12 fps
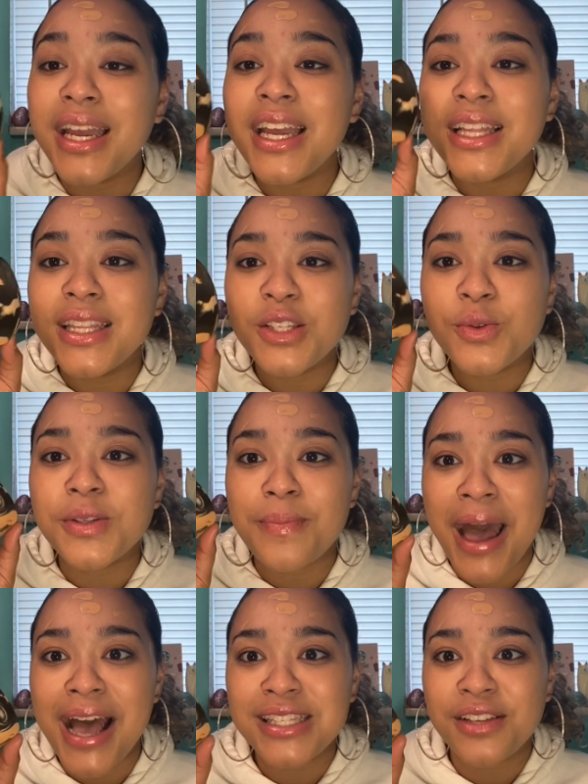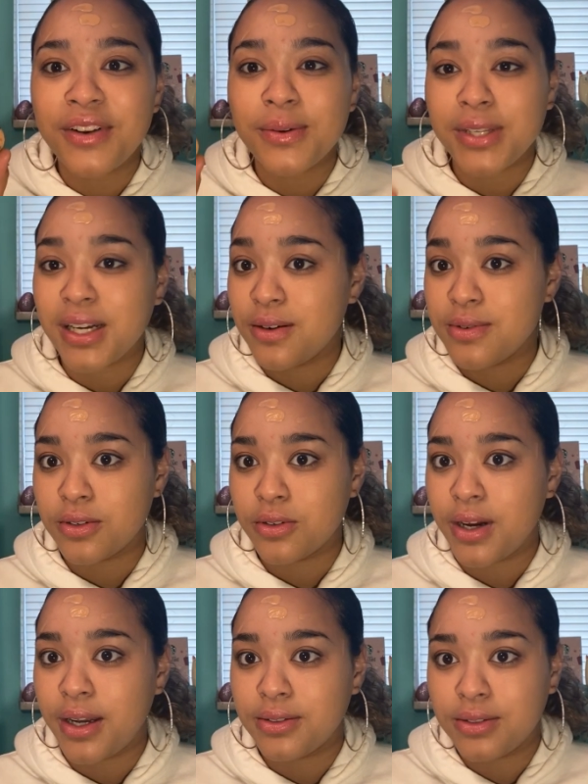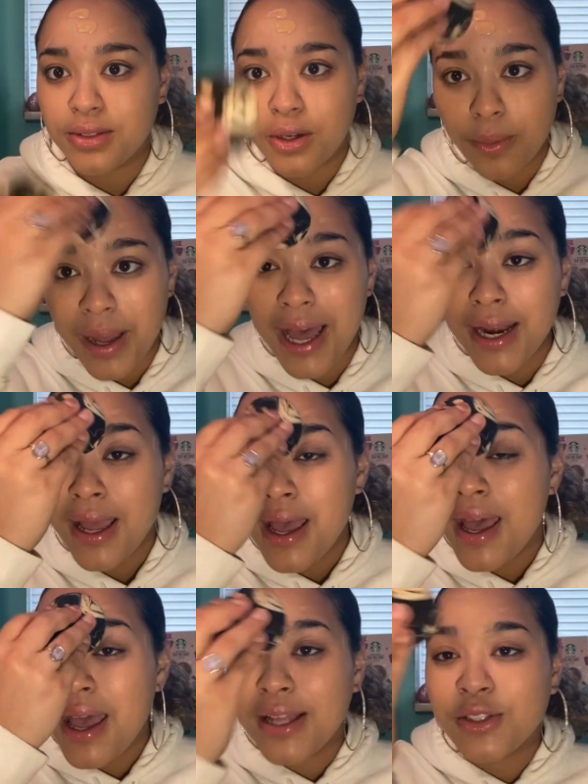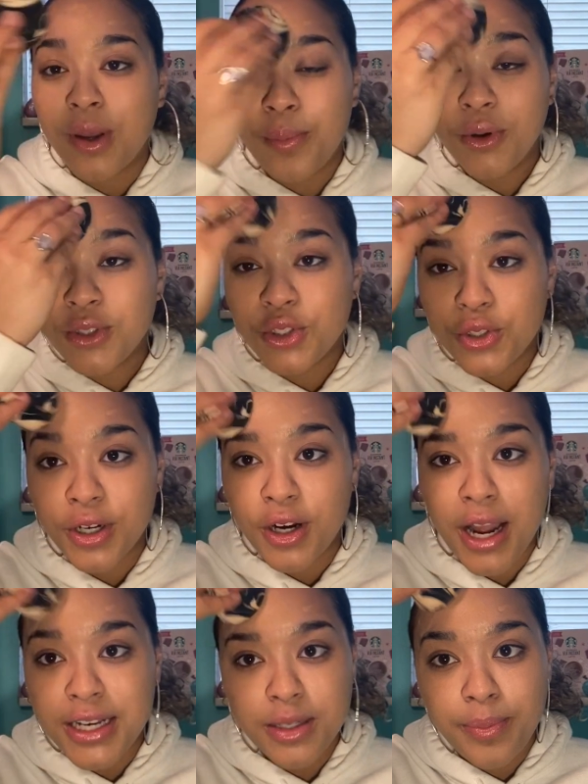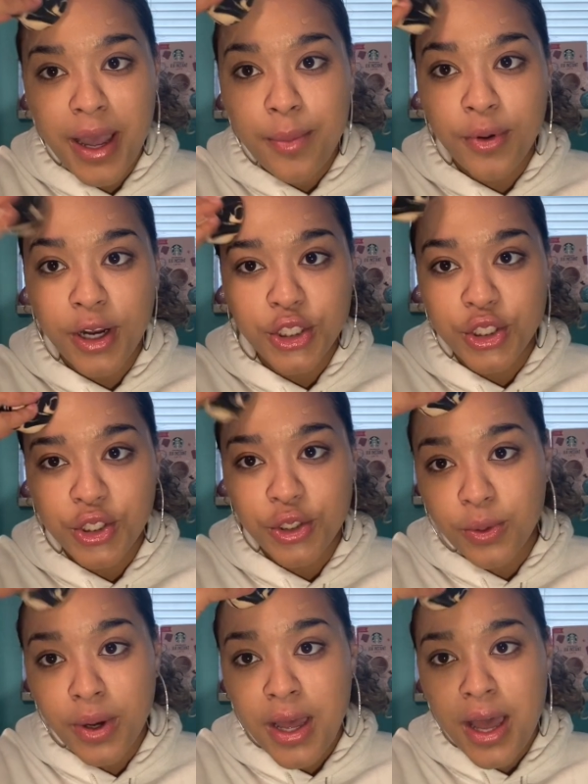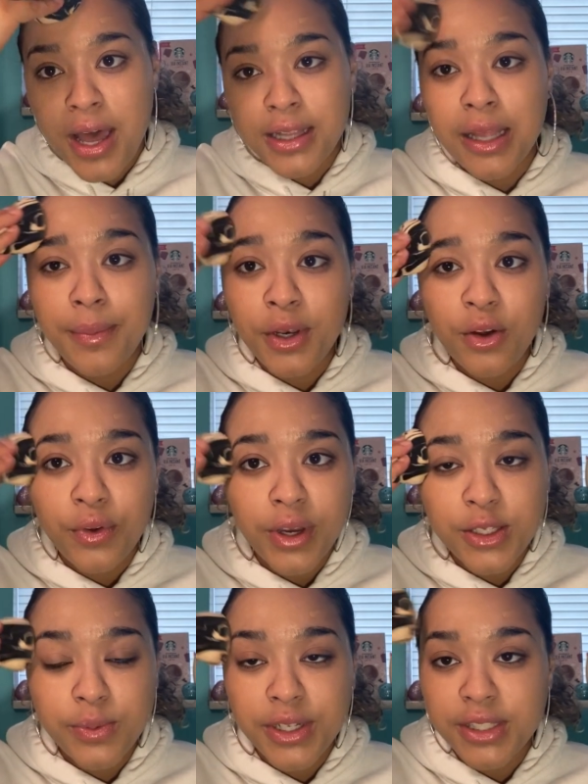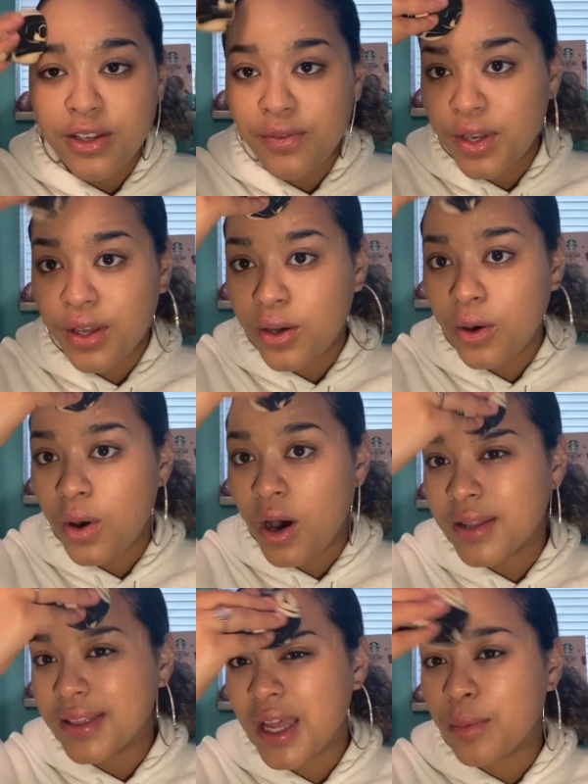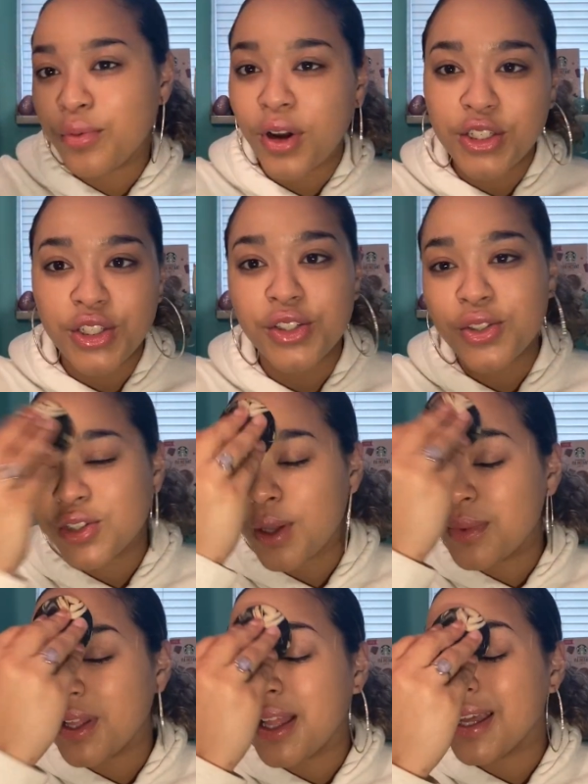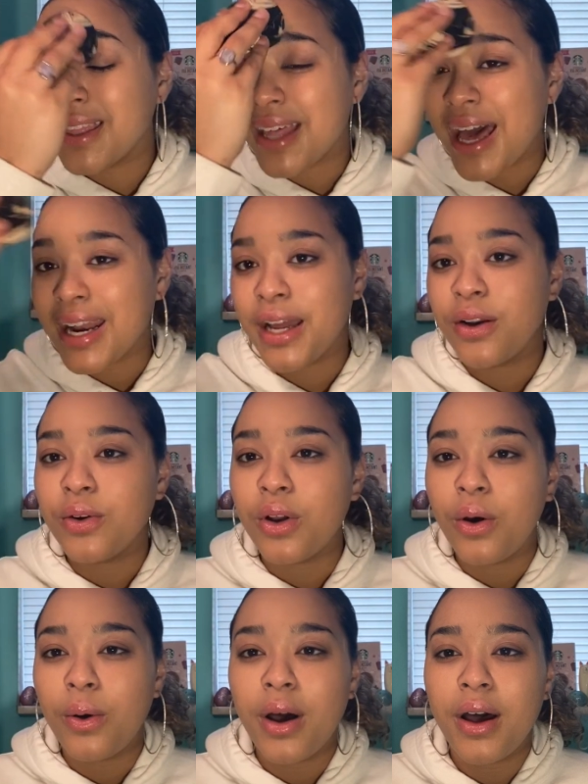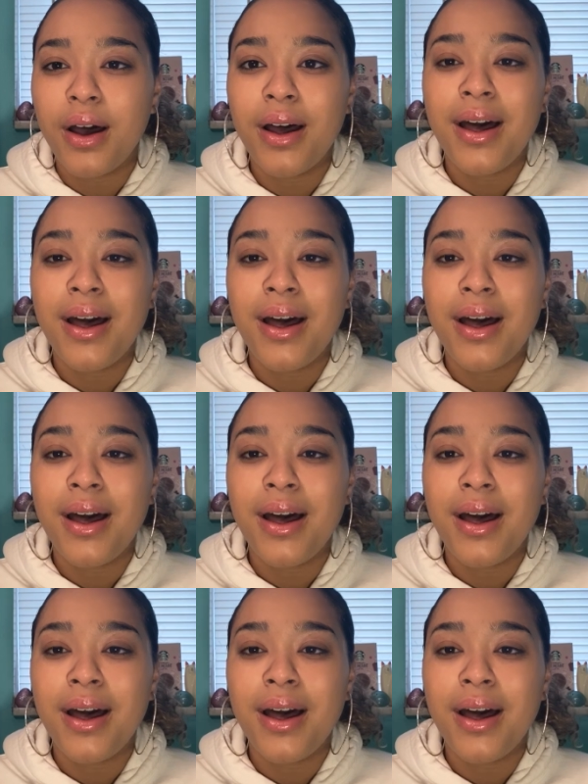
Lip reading: this was massive, and I was like, I want to try it so bad. And so I pulled the trigger. I did buy a brush too. Let me know if you guys want to see a video on like brushes or something like that. I don't know.